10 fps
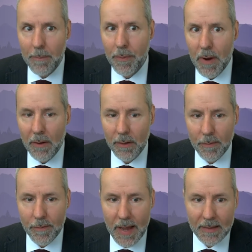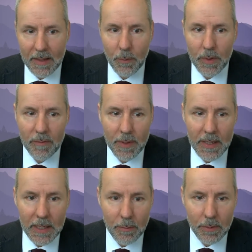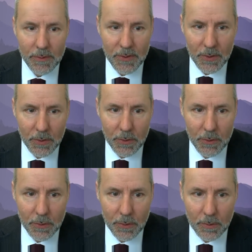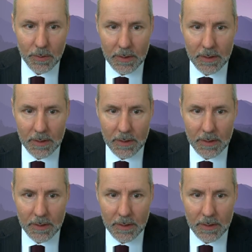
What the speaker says: proud of the fact that we've been able to,